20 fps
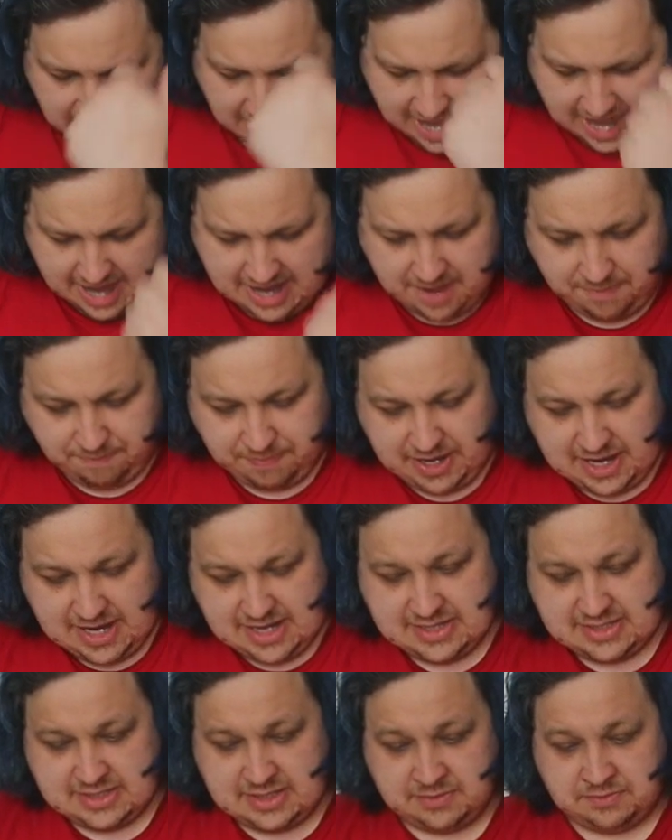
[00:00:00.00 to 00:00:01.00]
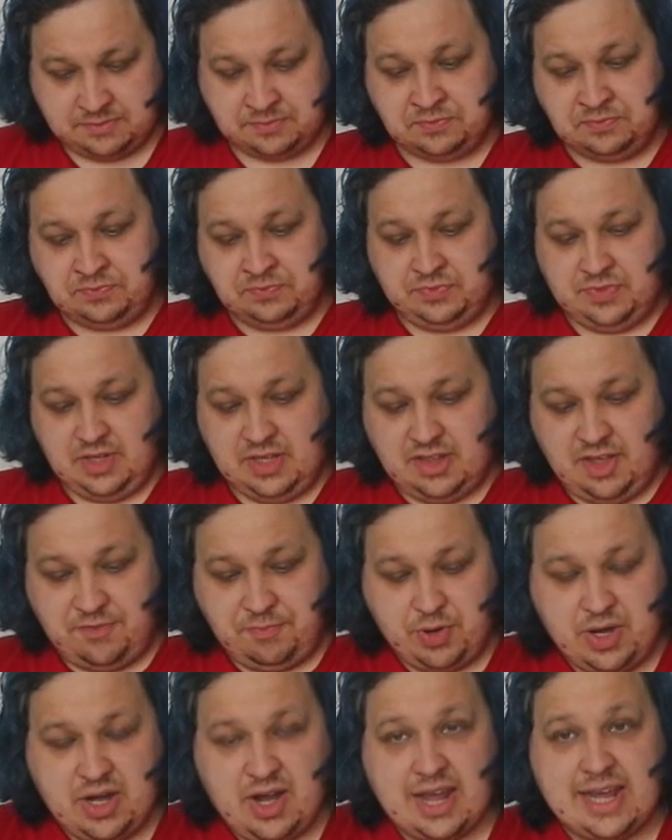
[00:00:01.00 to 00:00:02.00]
And appears they're
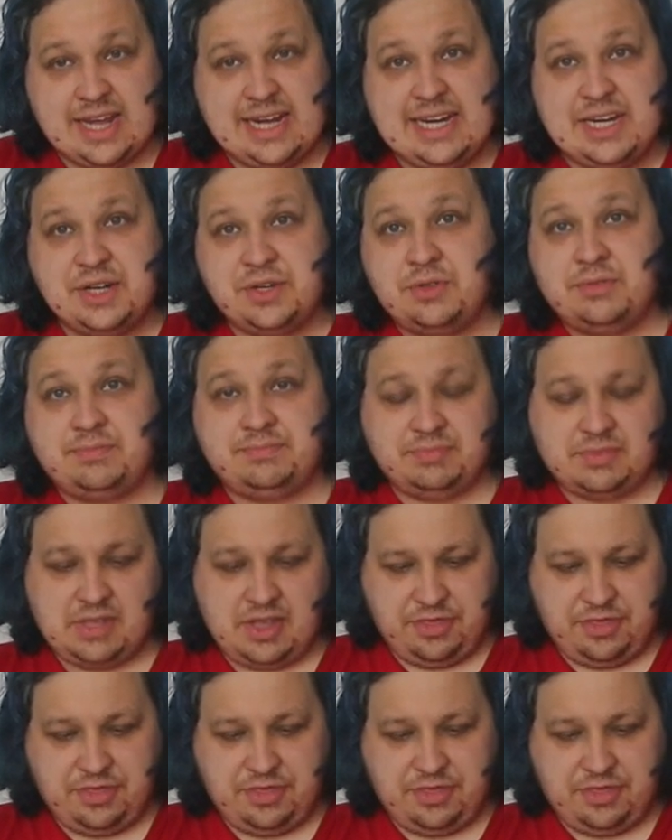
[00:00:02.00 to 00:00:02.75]
putting like a little